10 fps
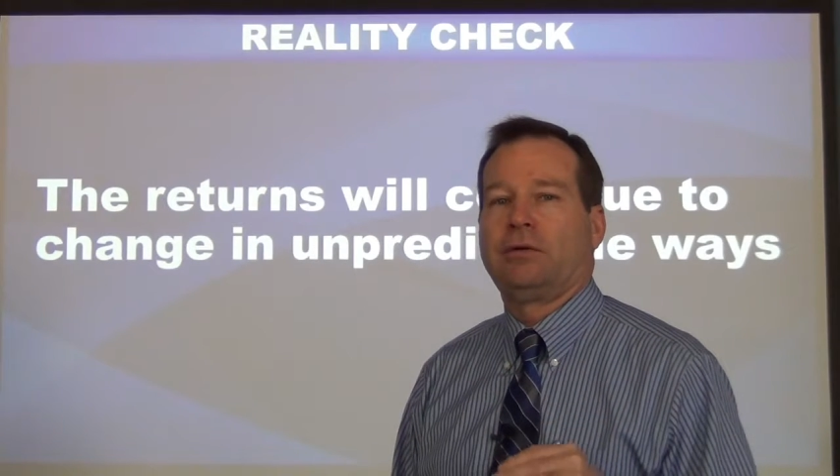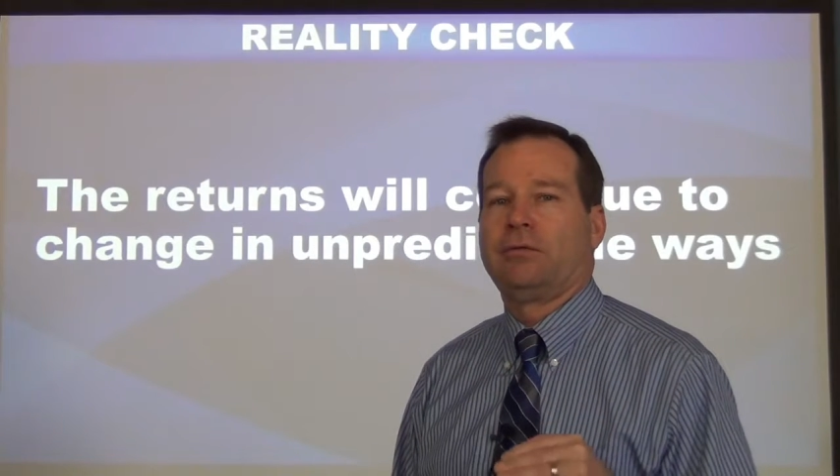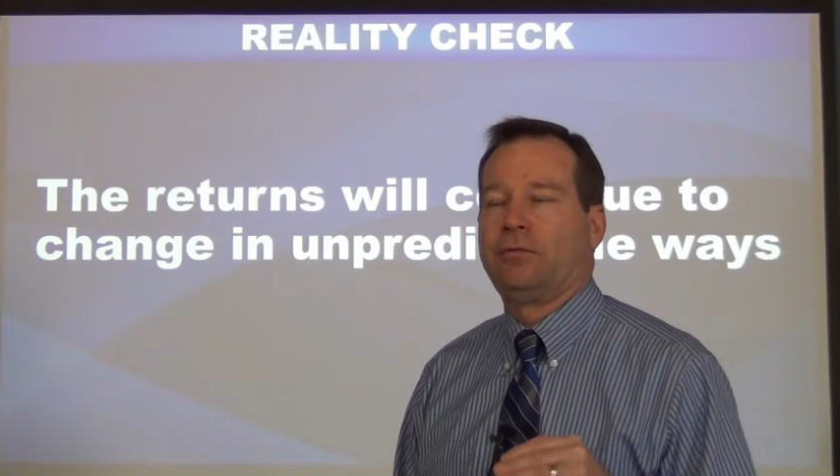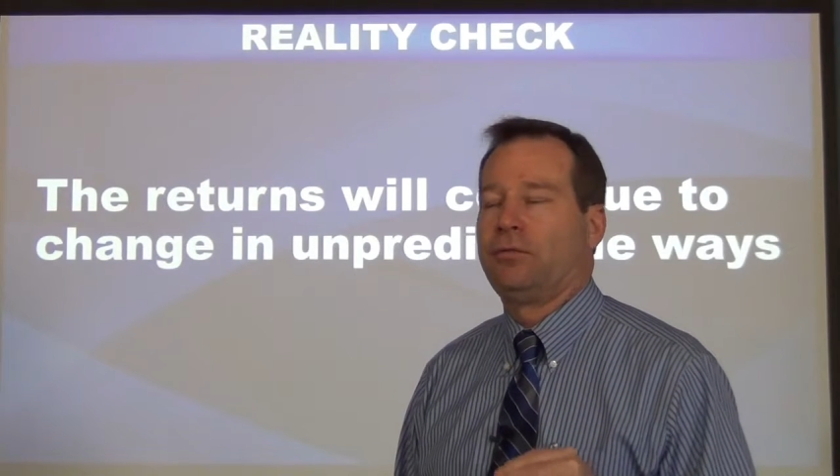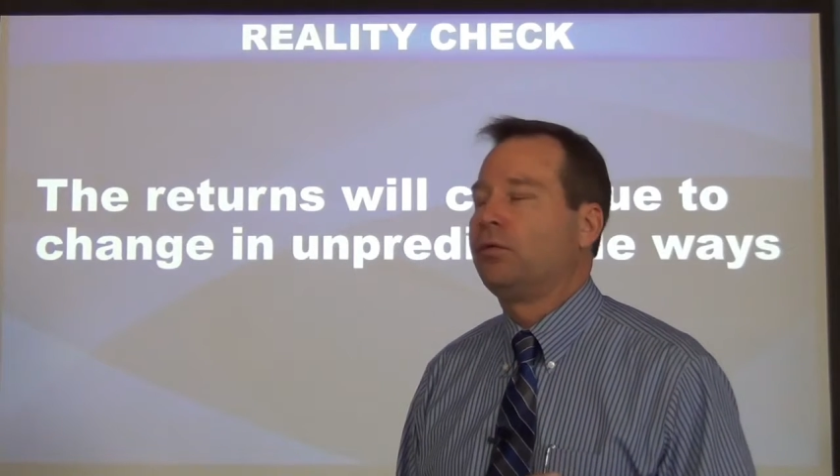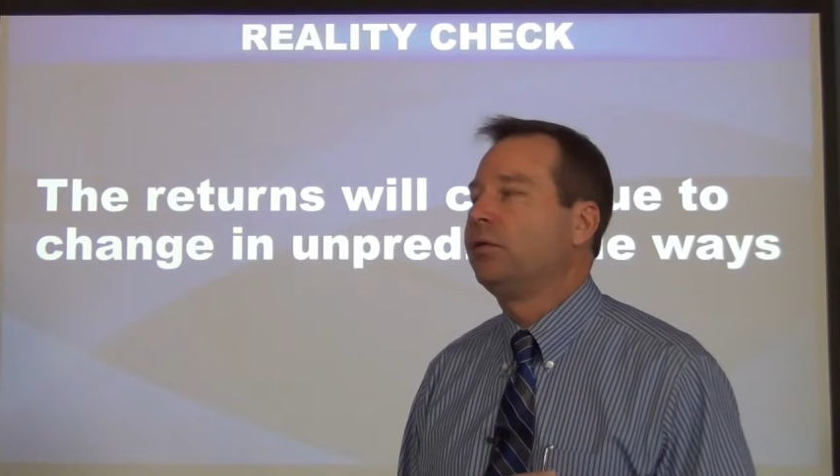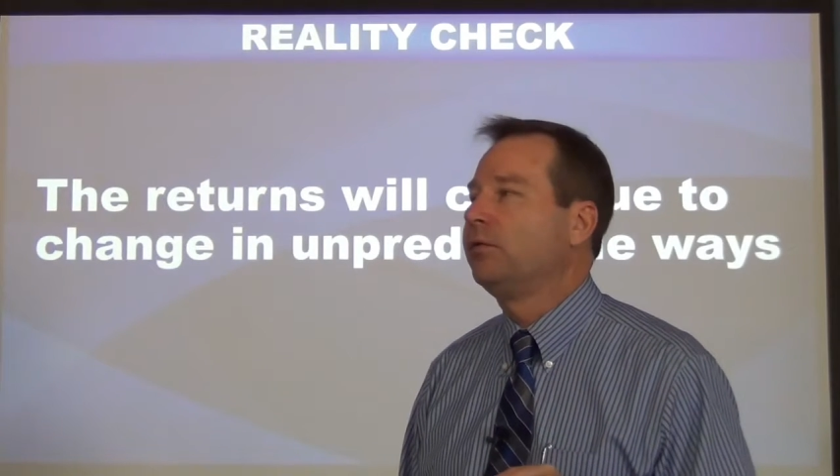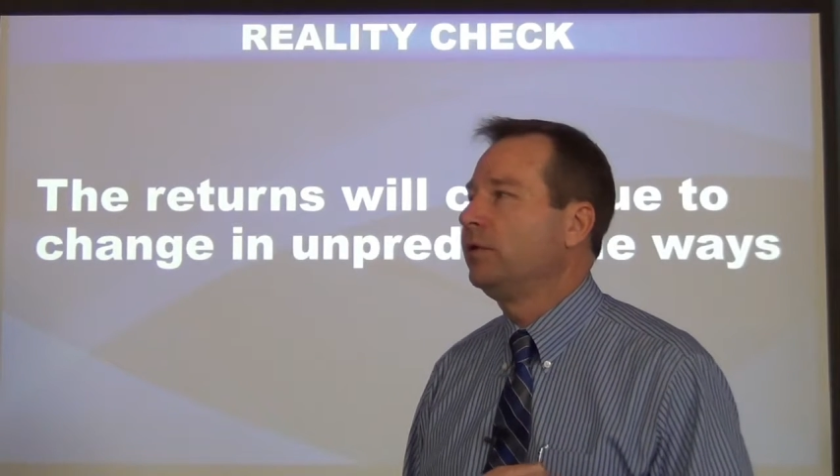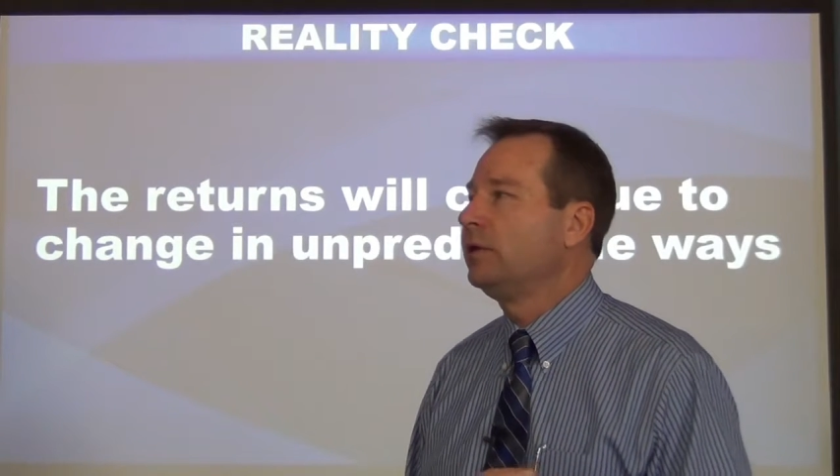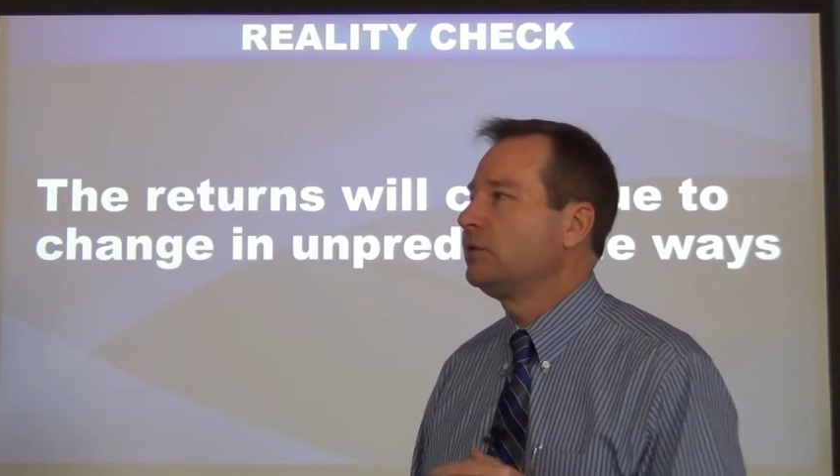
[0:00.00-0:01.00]
for
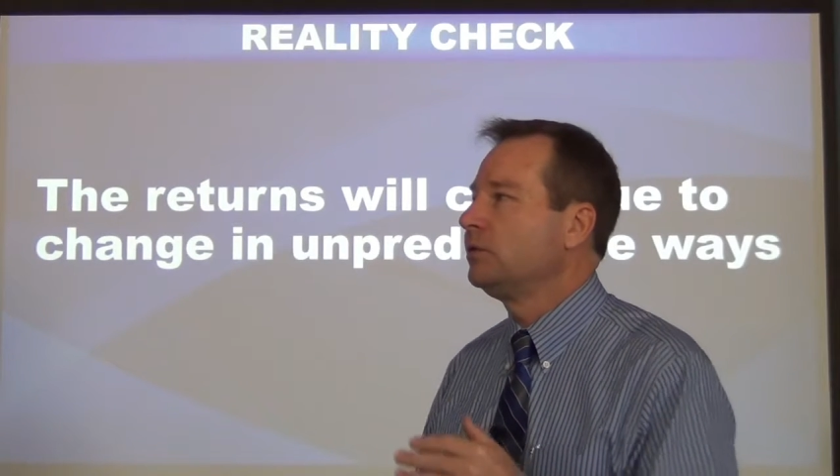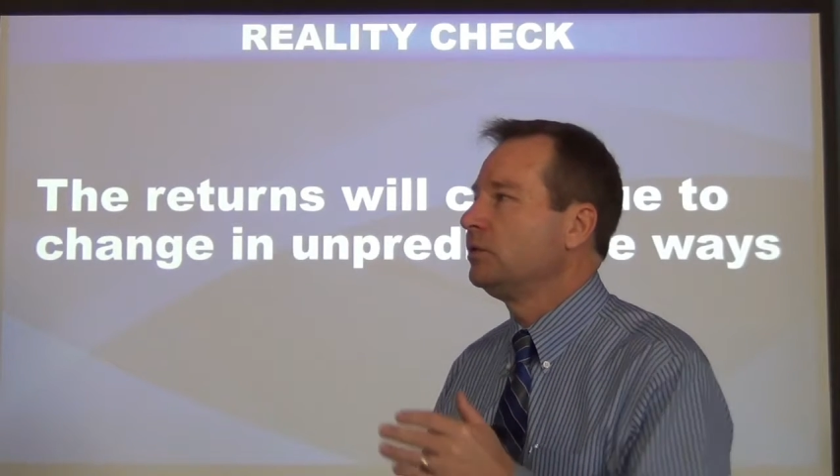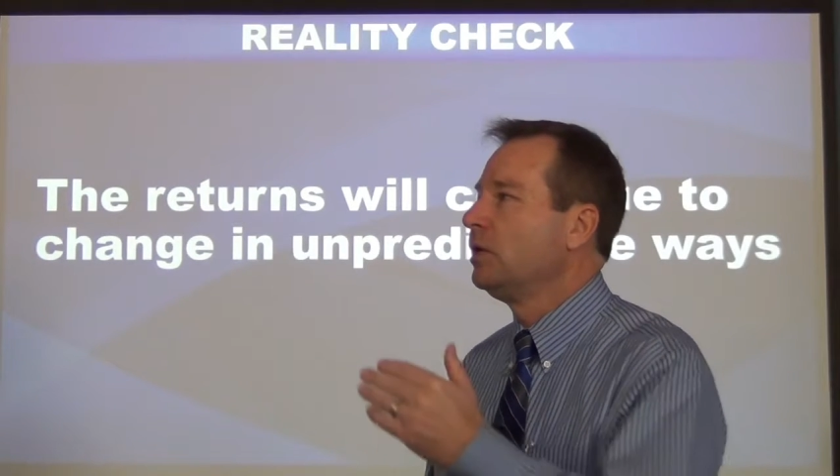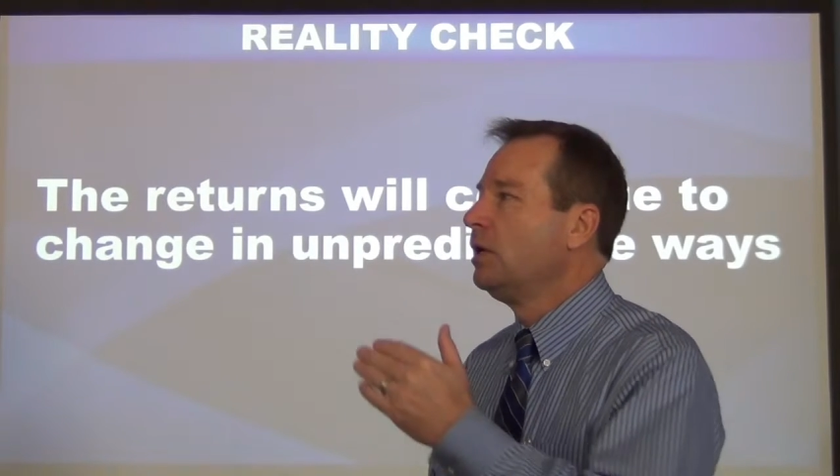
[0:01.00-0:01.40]
investors.